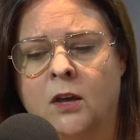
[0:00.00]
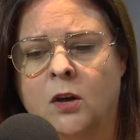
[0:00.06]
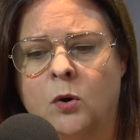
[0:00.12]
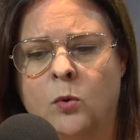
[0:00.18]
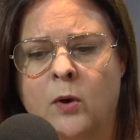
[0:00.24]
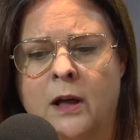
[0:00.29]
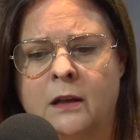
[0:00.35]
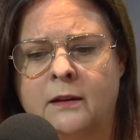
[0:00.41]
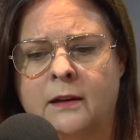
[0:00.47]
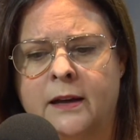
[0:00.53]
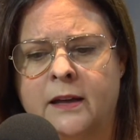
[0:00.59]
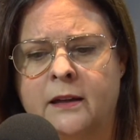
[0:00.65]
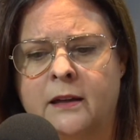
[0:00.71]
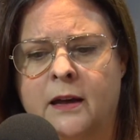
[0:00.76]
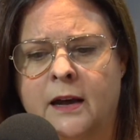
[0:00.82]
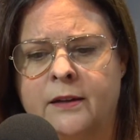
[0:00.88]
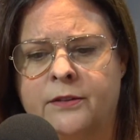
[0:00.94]
Well,
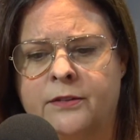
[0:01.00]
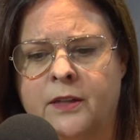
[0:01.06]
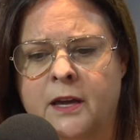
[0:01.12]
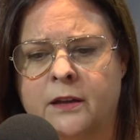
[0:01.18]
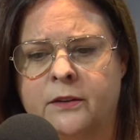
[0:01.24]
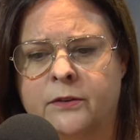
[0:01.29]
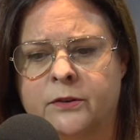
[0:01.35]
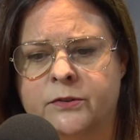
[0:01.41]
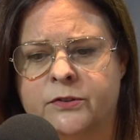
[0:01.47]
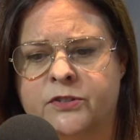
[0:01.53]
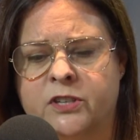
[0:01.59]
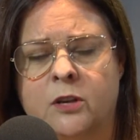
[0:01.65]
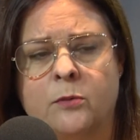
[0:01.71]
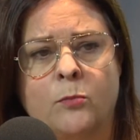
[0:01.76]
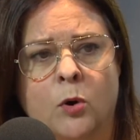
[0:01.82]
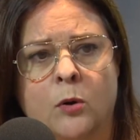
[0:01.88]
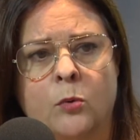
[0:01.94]
I think there's
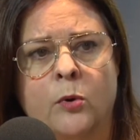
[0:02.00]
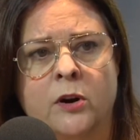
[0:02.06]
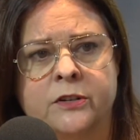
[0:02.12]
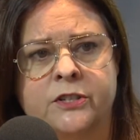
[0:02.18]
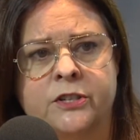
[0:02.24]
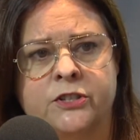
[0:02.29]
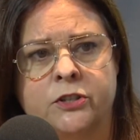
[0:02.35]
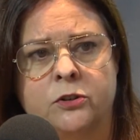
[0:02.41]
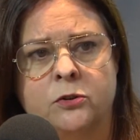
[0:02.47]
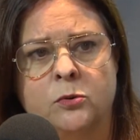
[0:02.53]
still more work to do